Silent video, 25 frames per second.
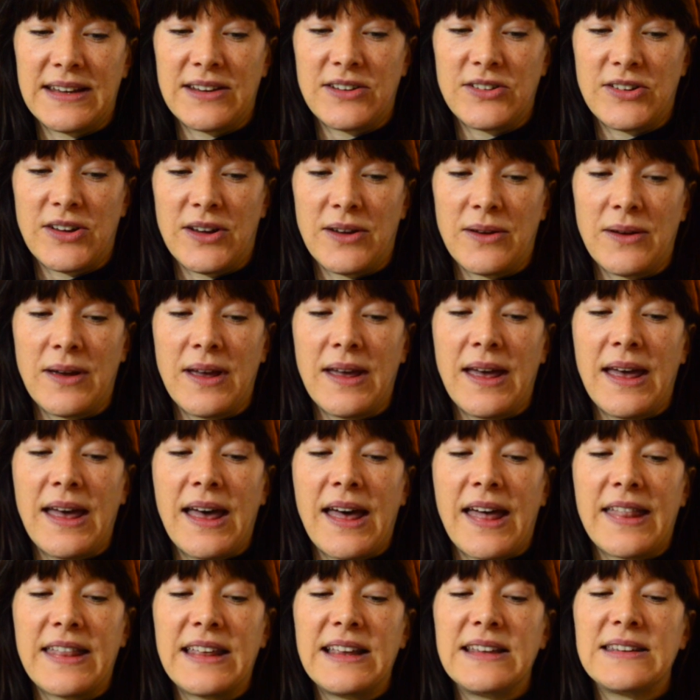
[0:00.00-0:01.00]
issue,
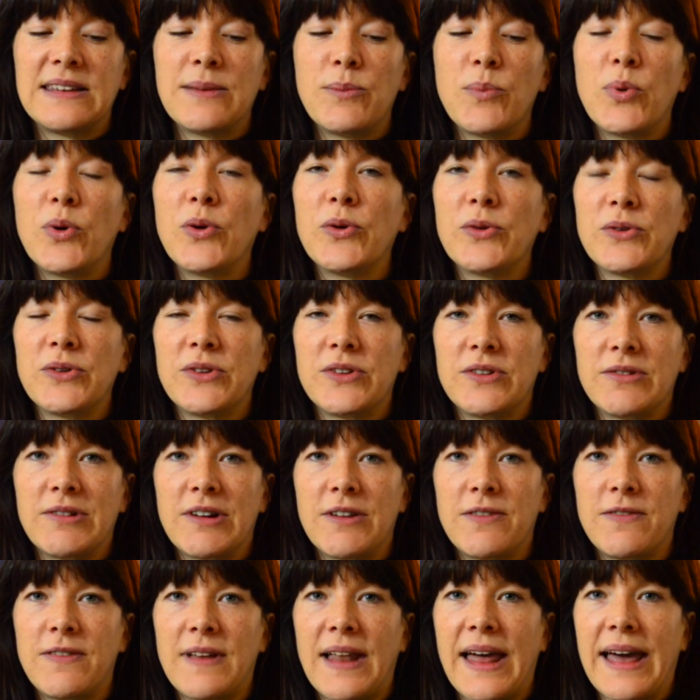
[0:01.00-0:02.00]
I think it's important to
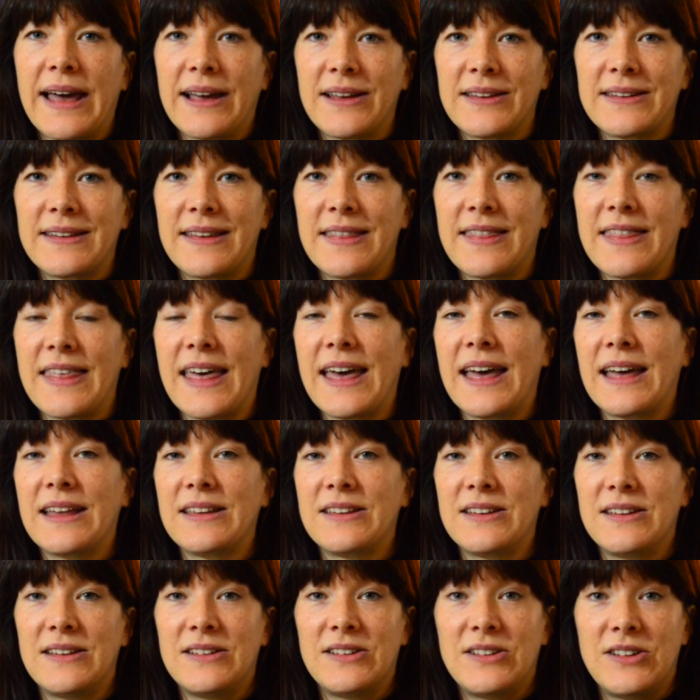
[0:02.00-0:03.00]
reflect
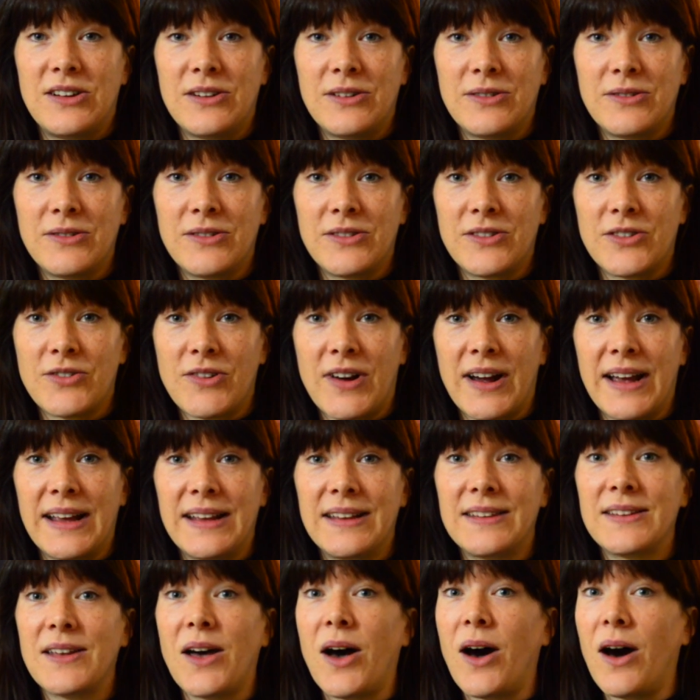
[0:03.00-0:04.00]
that children's
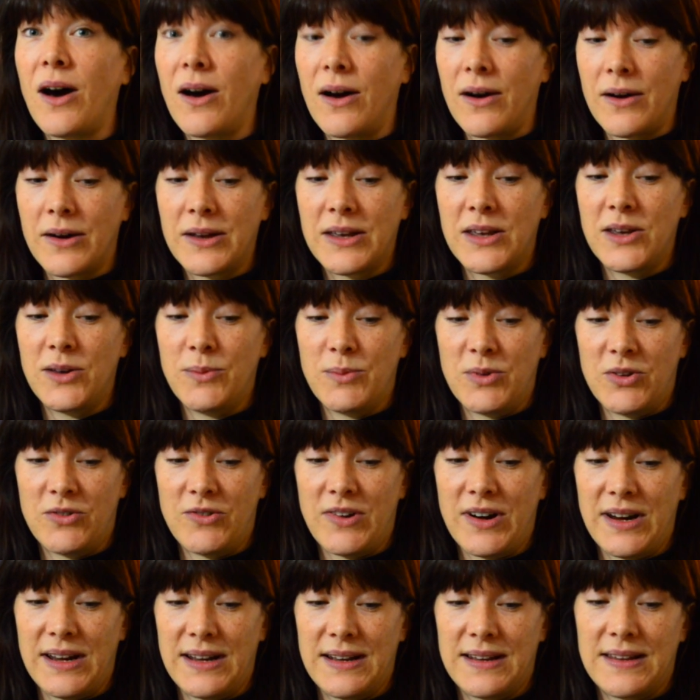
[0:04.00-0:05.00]
rights are human
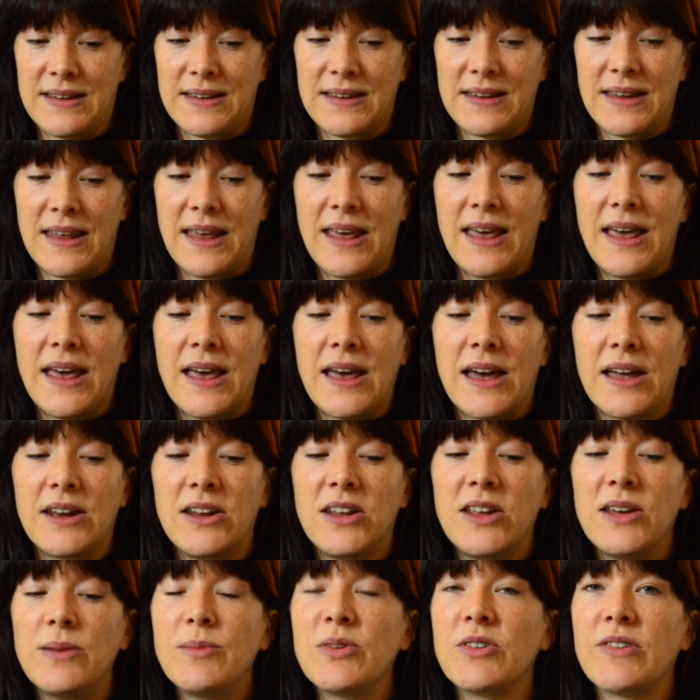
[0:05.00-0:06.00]
rights. And
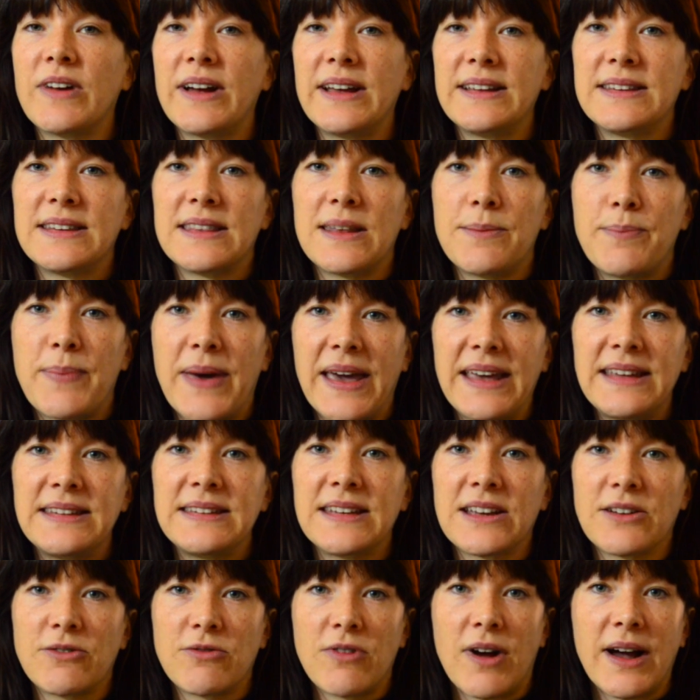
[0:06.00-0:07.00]
human rights are the
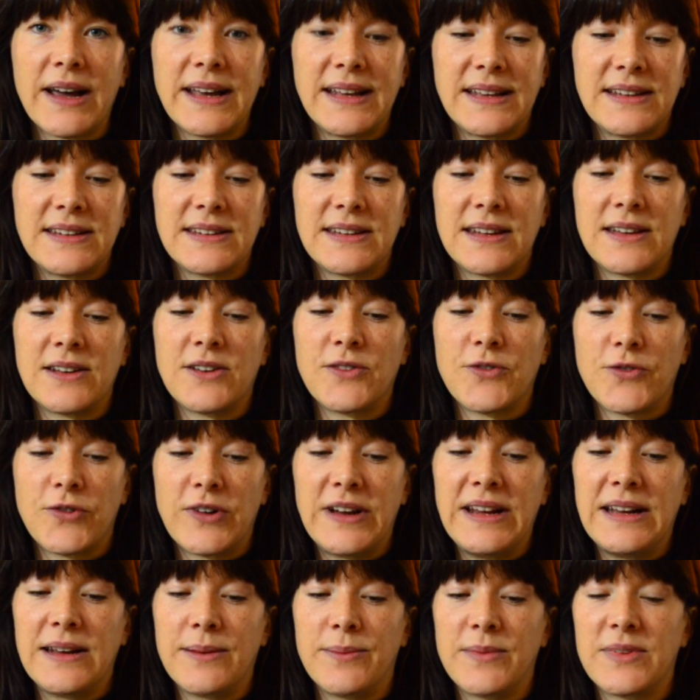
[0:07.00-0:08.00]
basic rights and
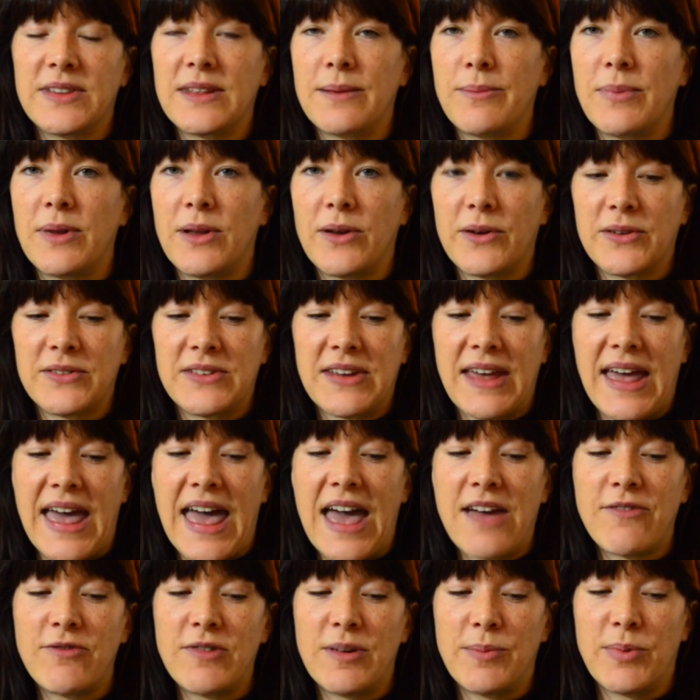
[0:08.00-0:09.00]
freedoms that belong to
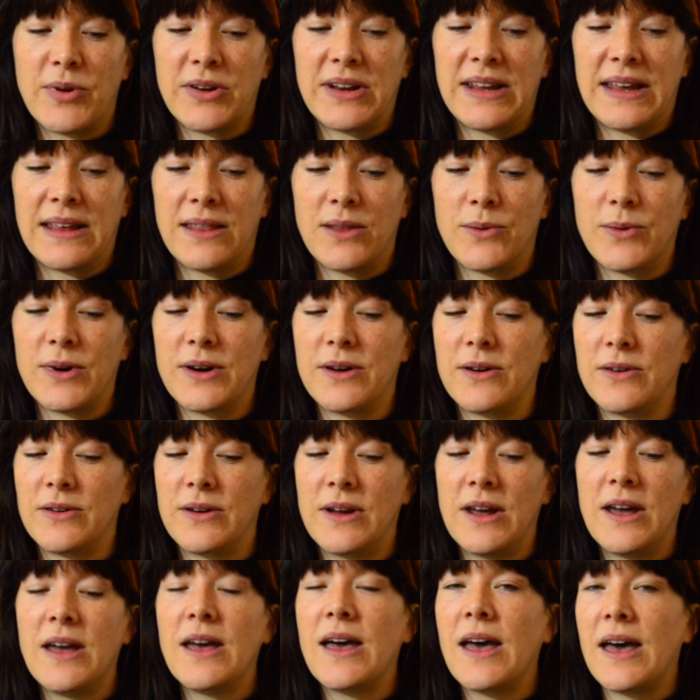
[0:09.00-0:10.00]
everybody in the world,
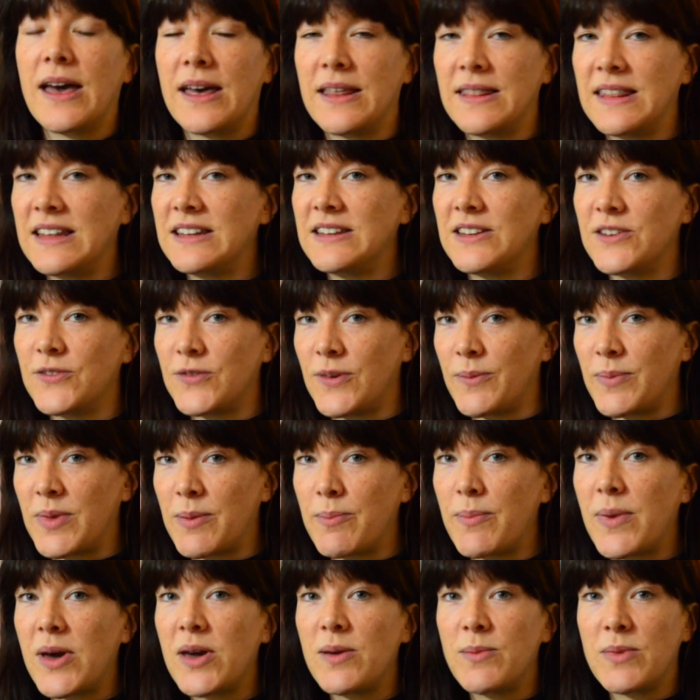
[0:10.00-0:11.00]
and this is from the
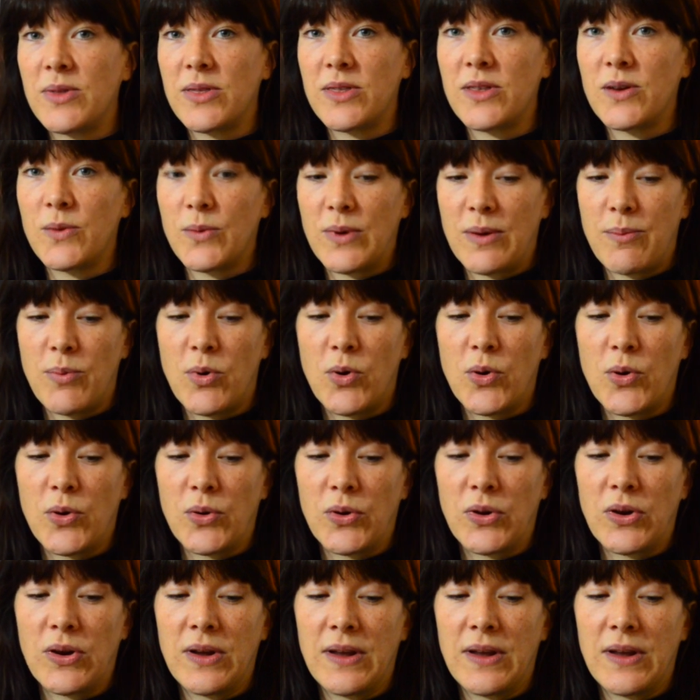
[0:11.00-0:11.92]
moment that we're born.